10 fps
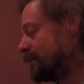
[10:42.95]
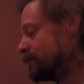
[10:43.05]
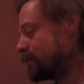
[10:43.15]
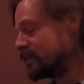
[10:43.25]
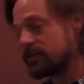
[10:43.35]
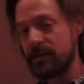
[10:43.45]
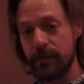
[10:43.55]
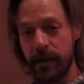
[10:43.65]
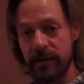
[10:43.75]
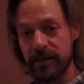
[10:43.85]

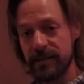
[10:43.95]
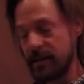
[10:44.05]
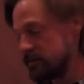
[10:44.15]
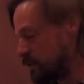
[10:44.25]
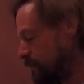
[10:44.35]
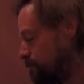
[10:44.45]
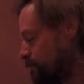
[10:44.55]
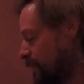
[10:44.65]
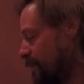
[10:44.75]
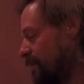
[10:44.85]
research projects out there,
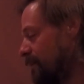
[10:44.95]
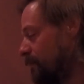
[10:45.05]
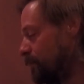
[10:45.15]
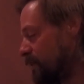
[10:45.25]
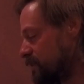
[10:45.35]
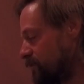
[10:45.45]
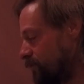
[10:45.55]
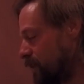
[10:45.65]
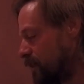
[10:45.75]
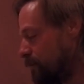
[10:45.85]
but it's
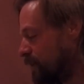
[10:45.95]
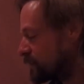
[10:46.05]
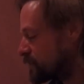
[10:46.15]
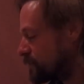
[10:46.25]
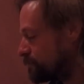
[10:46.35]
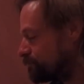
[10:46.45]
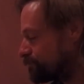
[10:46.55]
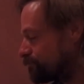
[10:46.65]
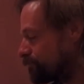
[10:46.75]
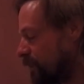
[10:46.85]
very much
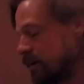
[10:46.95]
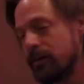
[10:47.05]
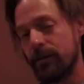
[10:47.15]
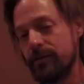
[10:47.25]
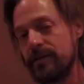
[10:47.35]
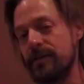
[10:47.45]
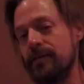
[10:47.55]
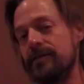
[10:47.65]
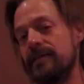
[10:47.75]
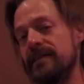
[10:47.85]
a
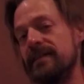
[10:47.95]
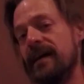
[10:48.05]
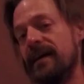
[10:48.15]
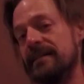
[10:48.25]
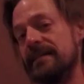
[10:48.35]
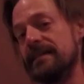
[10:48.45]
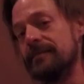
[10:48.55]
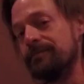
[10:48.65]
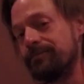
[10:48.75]
loosey-goosey idea.